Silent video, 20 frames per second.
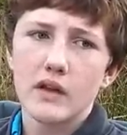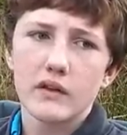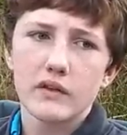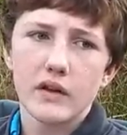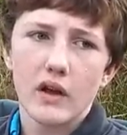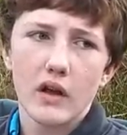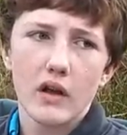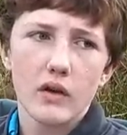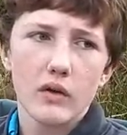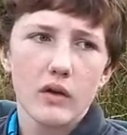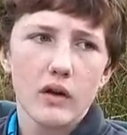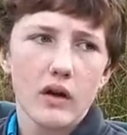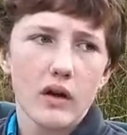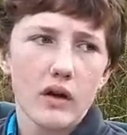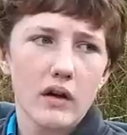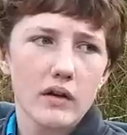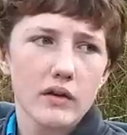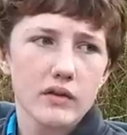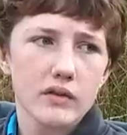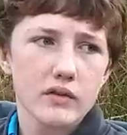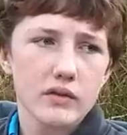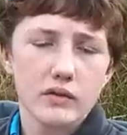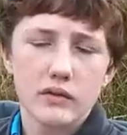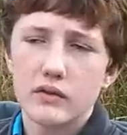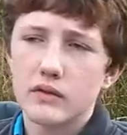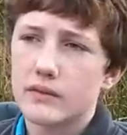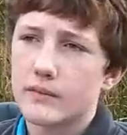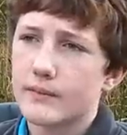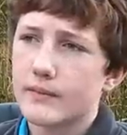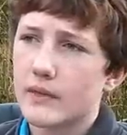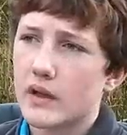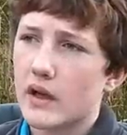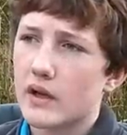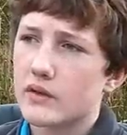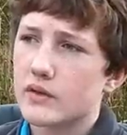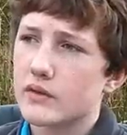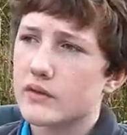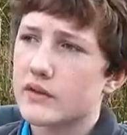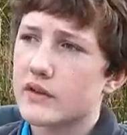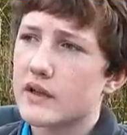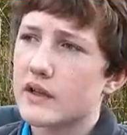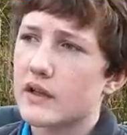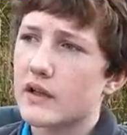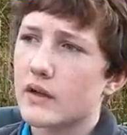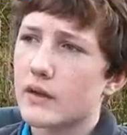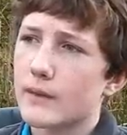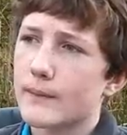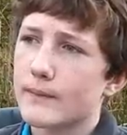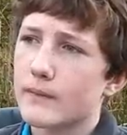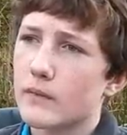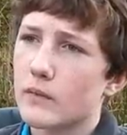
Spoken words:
So I shall see you